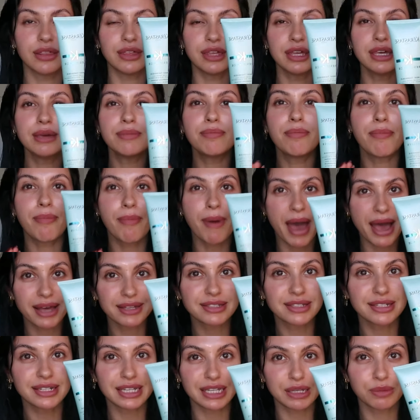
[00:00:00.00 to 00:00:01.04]
The
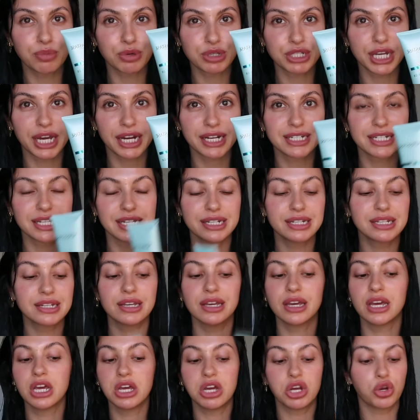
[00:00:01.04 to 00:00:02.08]
best heat protectant
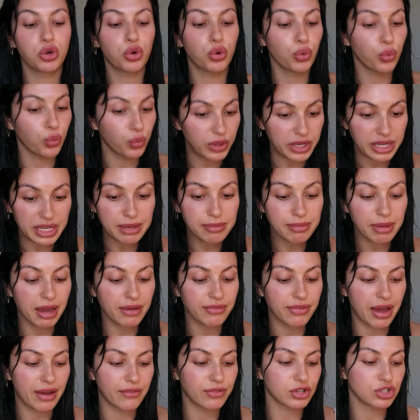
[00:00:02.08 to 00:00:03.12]
cream
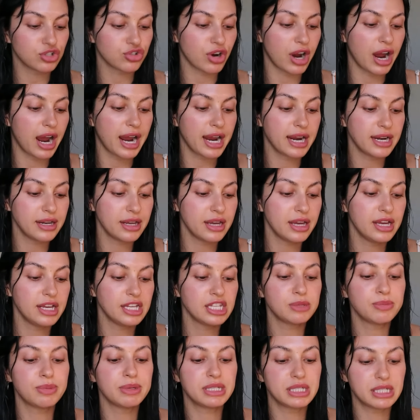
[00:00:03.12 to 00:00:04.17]
I've ever tried,
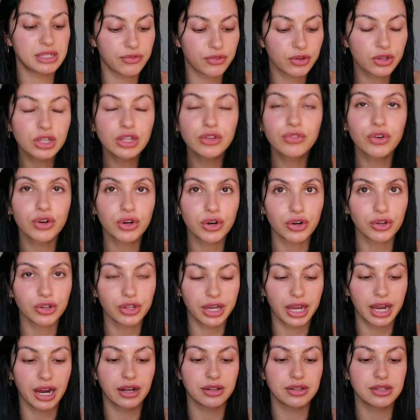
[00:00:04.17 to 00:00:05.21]
specifically for curly
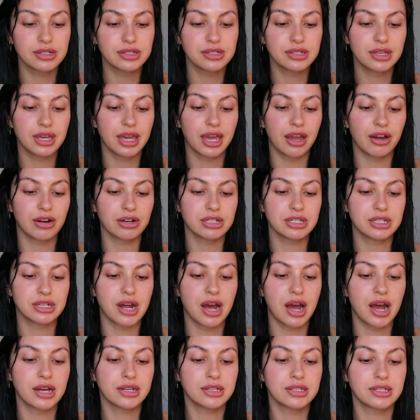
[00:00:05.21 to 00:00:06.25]
hair. This is the
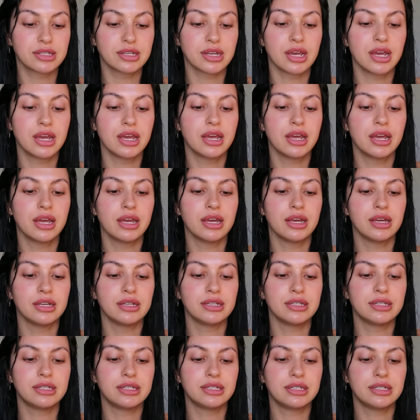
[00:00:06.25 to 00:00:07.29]
Kerastase
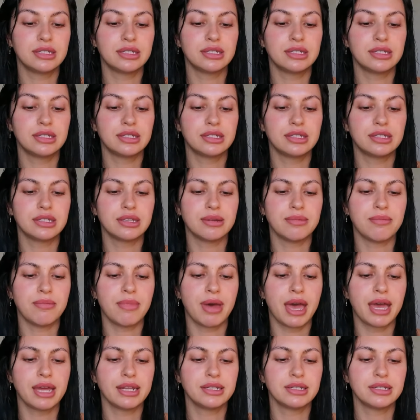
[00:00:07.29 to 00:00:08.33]

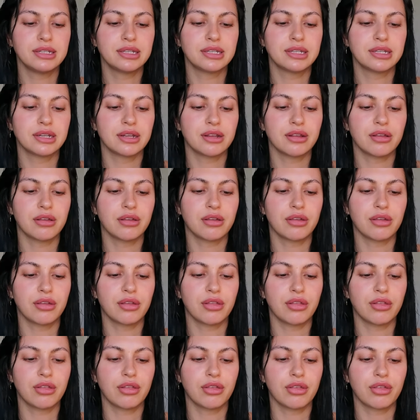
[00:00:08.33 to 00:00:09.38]
Cement
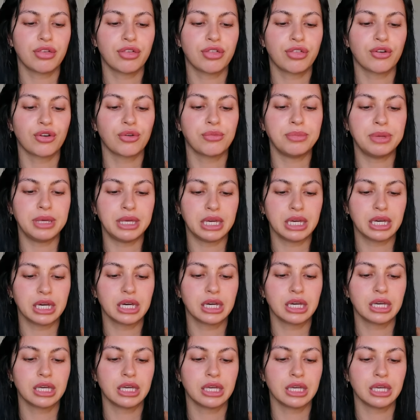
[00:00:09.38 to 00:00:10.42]

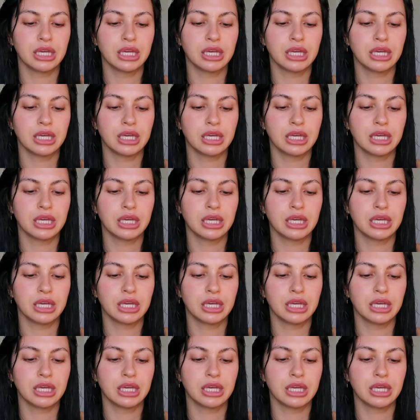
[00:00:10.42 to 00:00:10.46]
Thermique